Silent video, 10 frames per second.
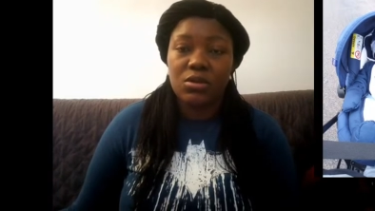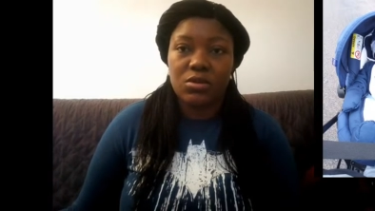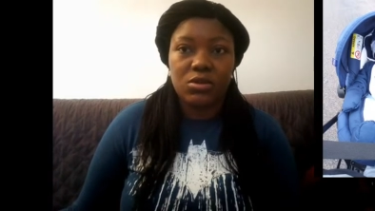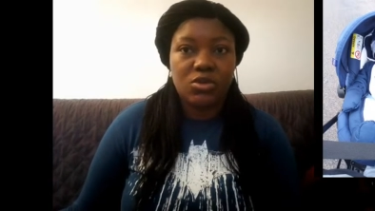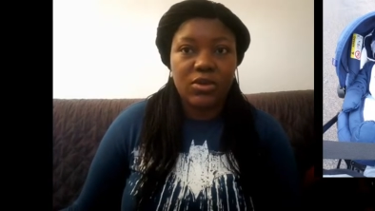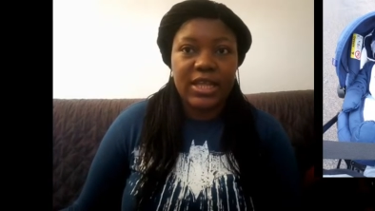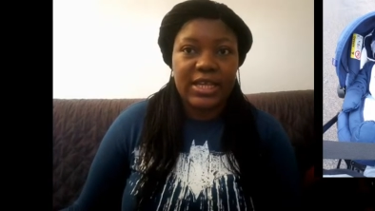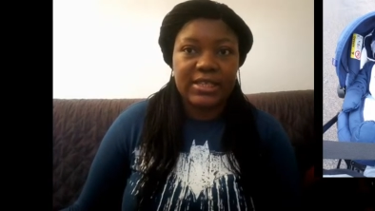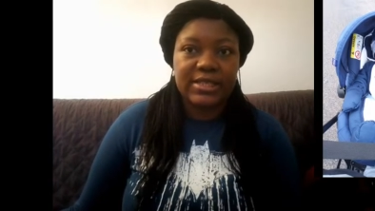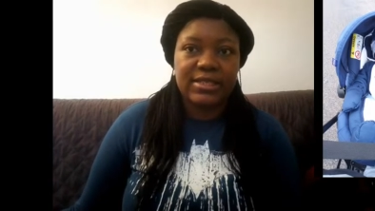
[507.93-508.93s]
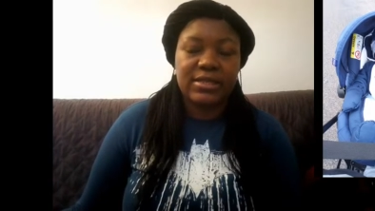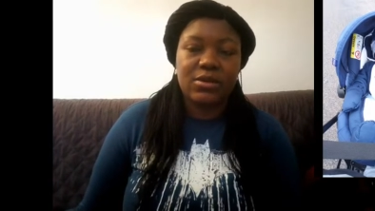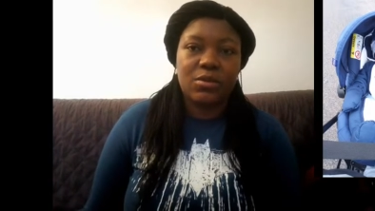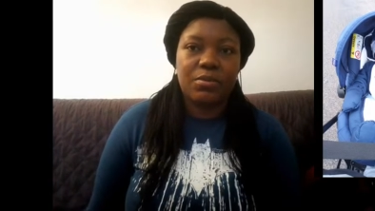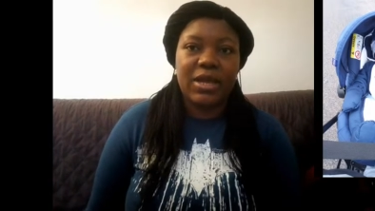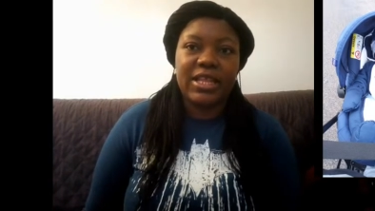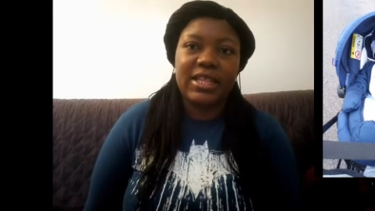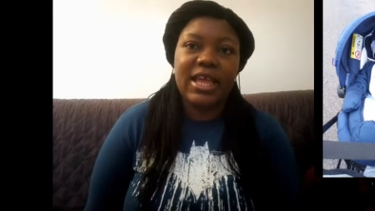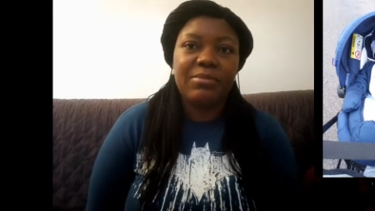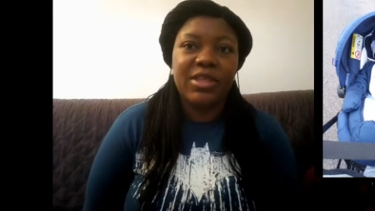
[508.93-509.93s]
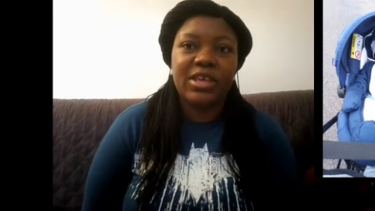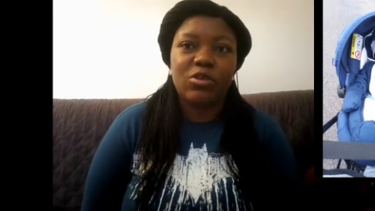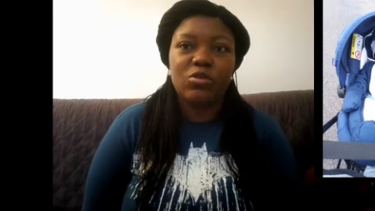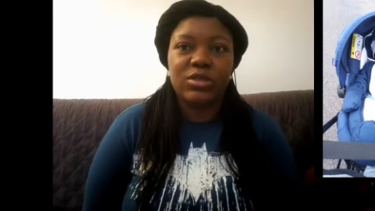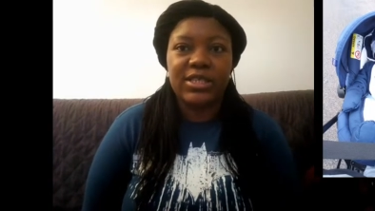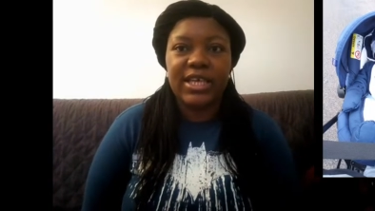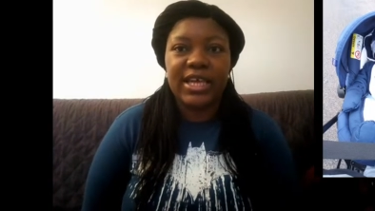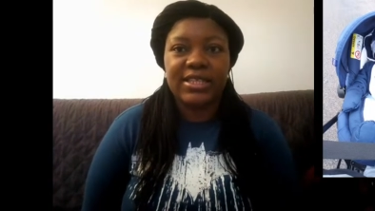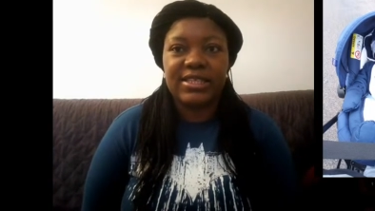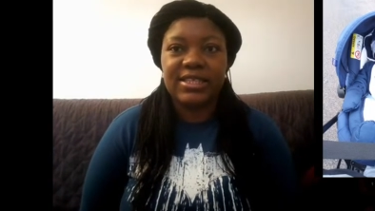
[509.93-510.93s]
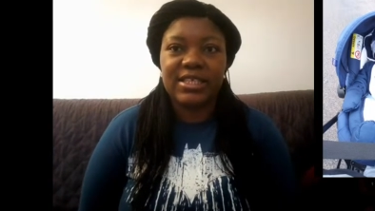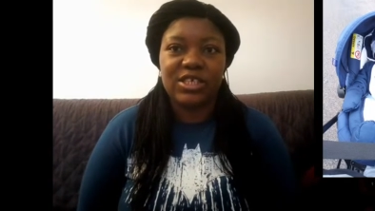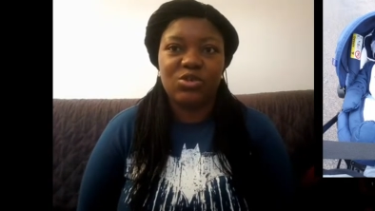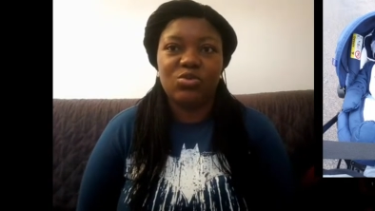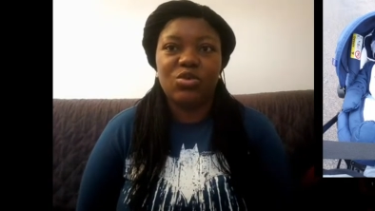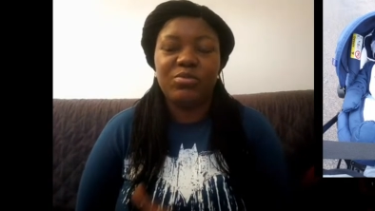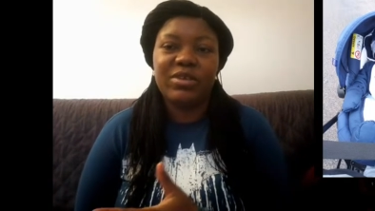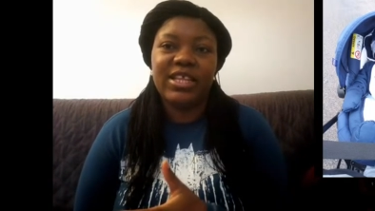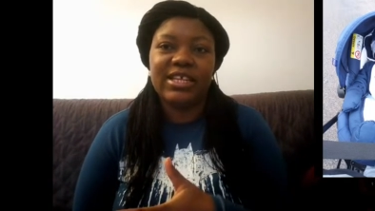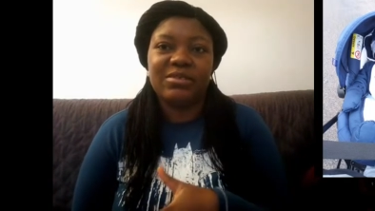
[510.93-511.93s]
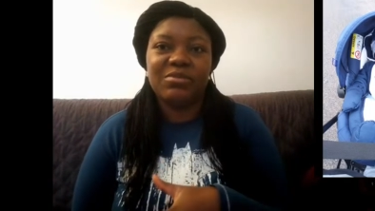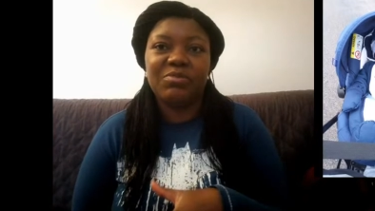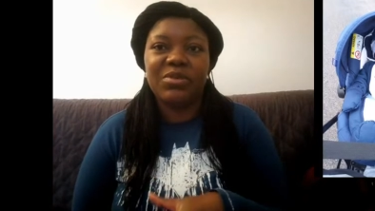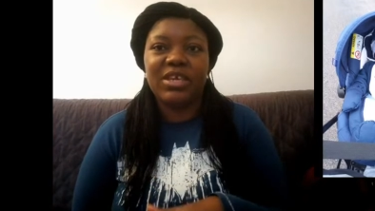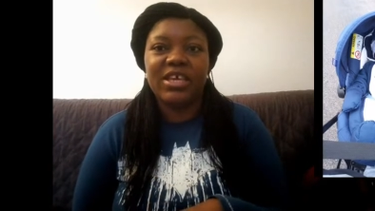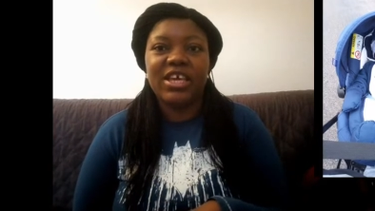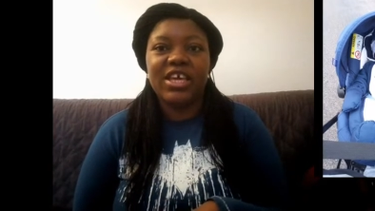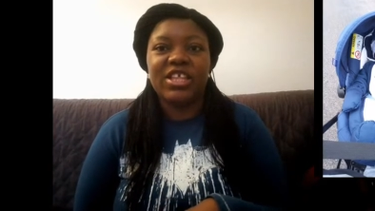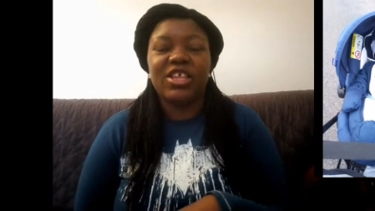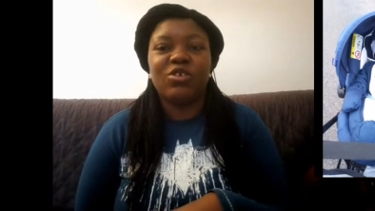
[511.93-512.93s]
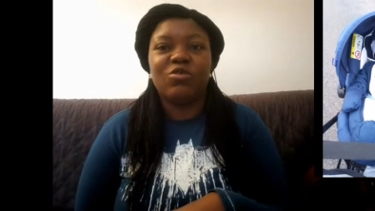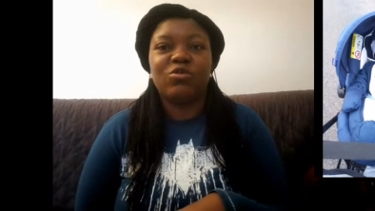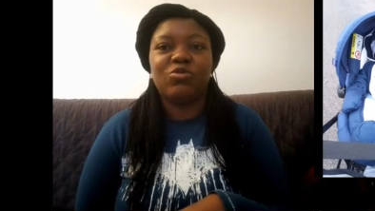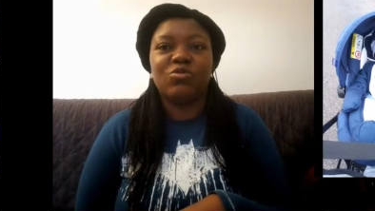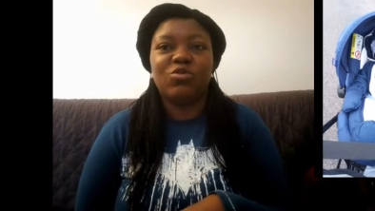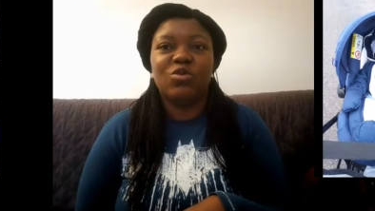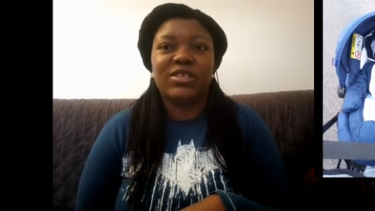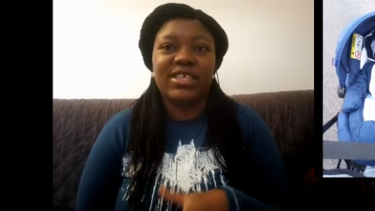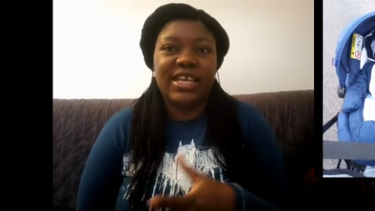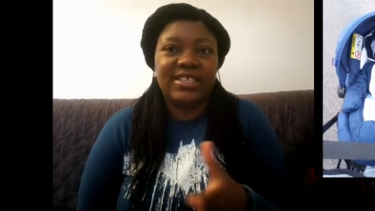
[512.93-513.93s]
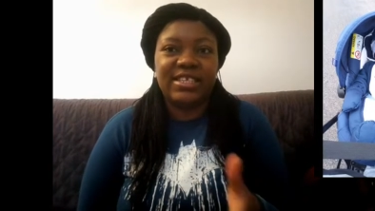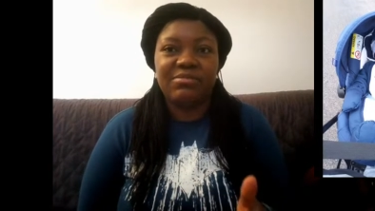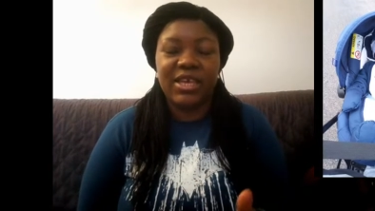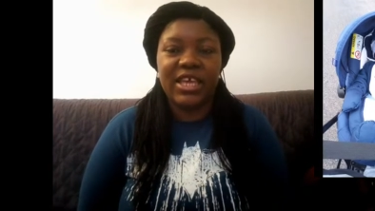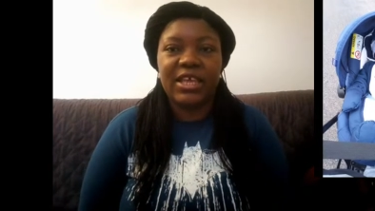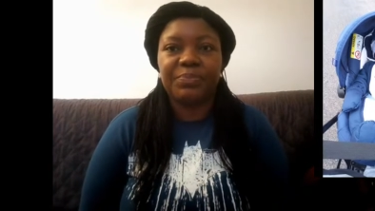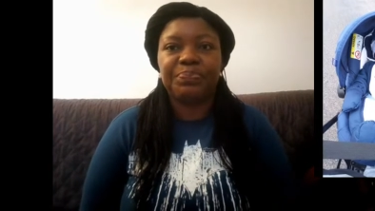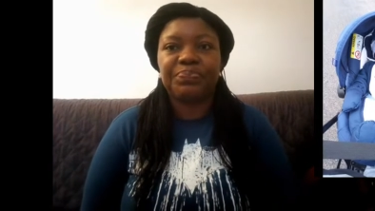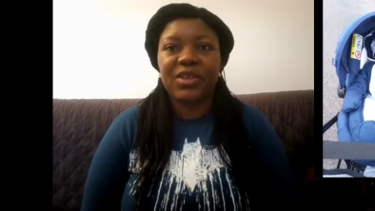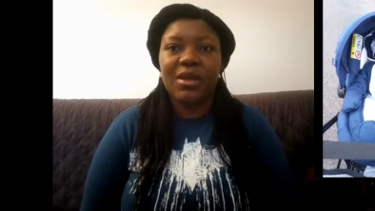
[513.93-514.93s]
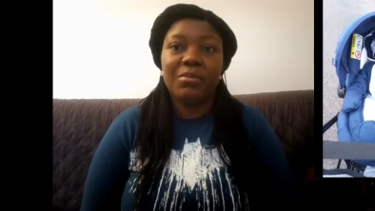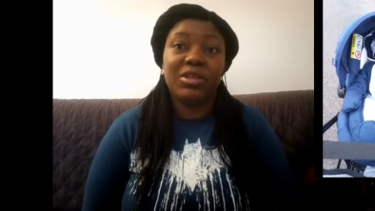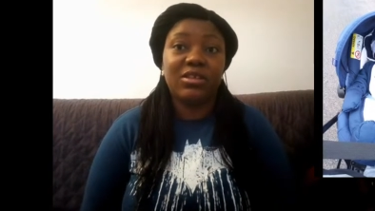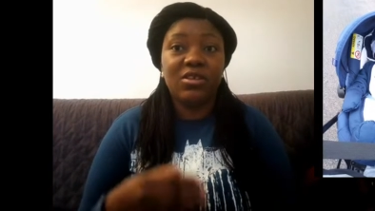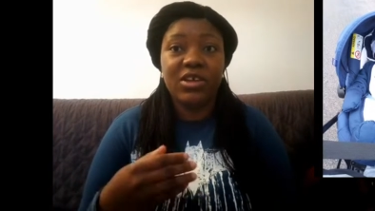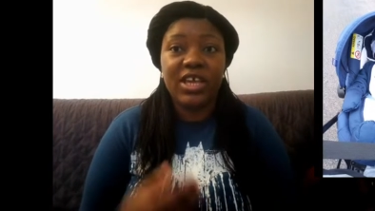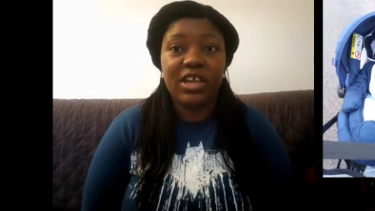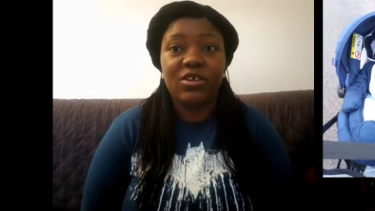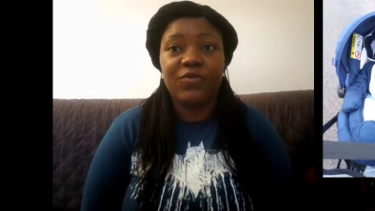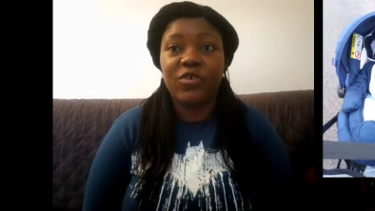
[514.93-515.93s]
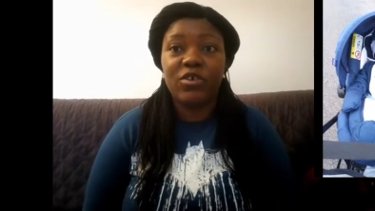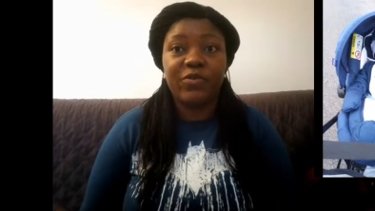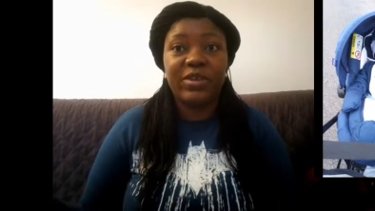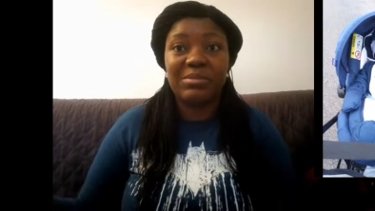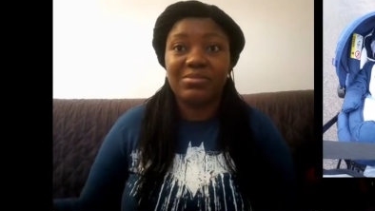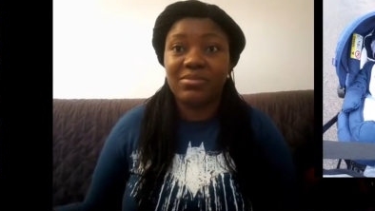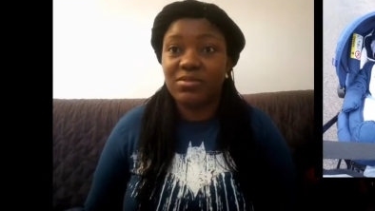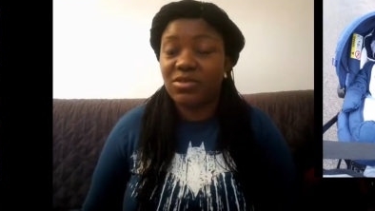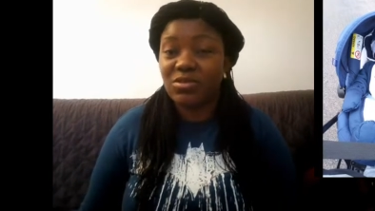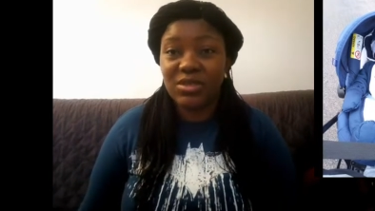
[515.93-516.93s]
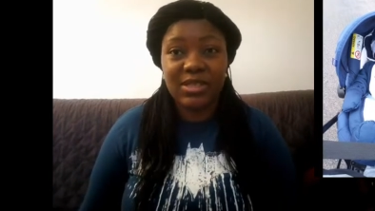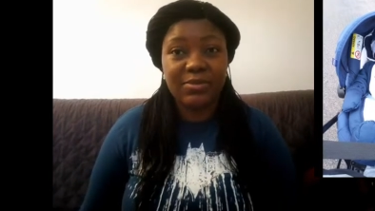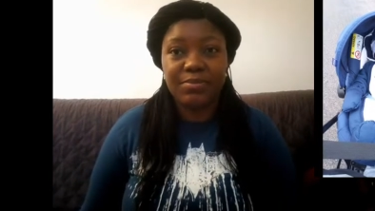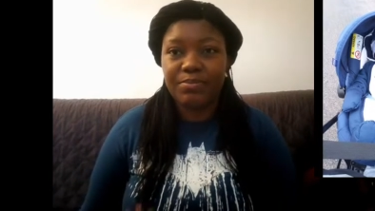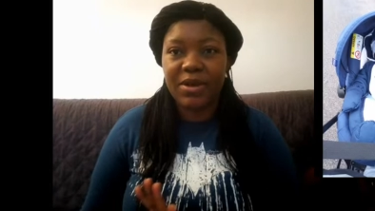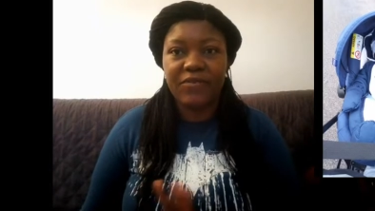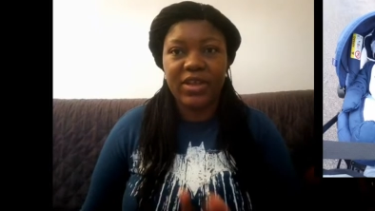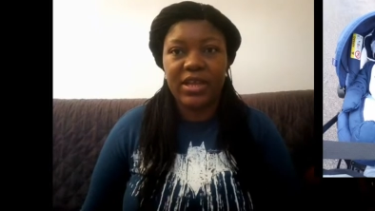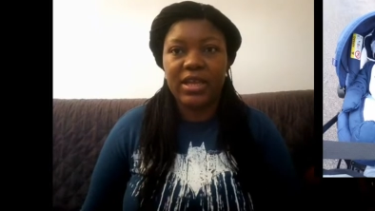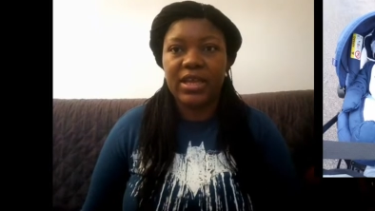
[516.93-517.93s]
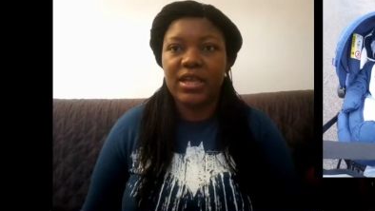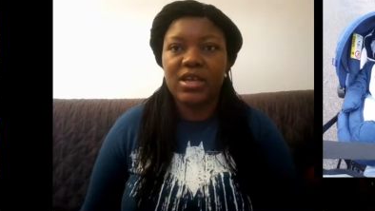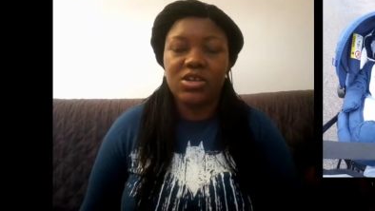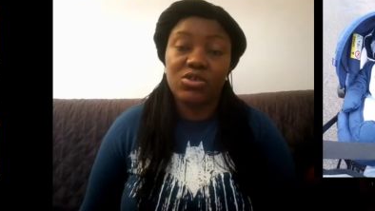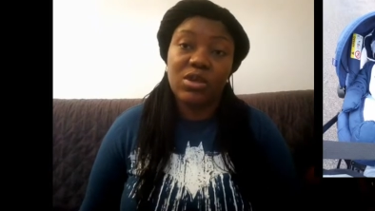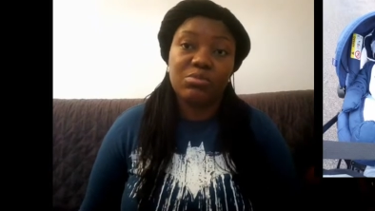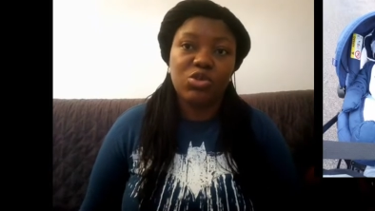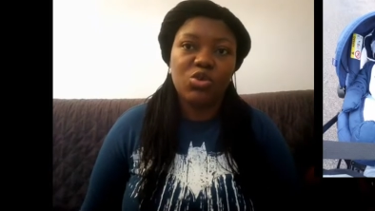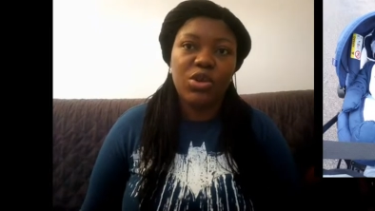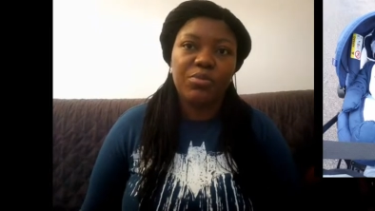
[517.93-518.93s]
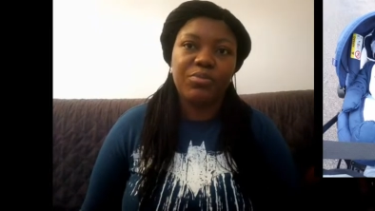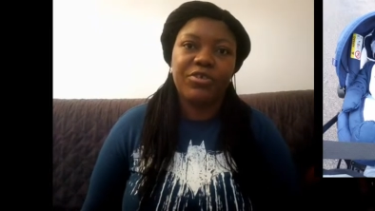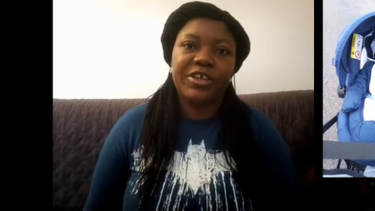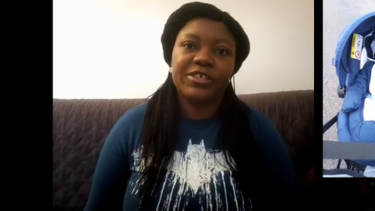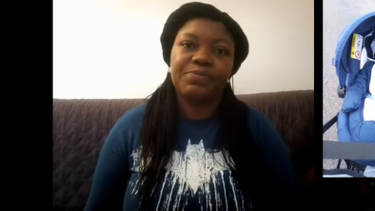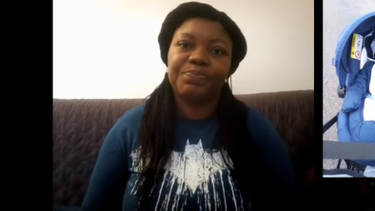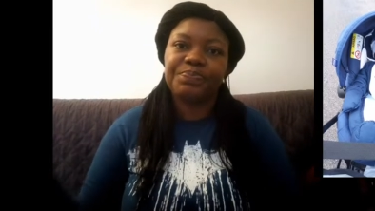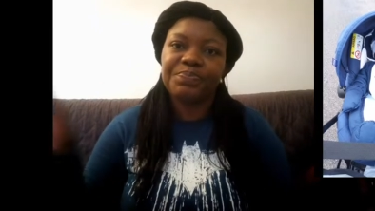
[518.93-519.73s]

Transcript: so that by the time the clothes gets in, it will not be that maybe the clothes will not size him again. But lucky enough, all of them suit him perfectly, so I'm so impressed.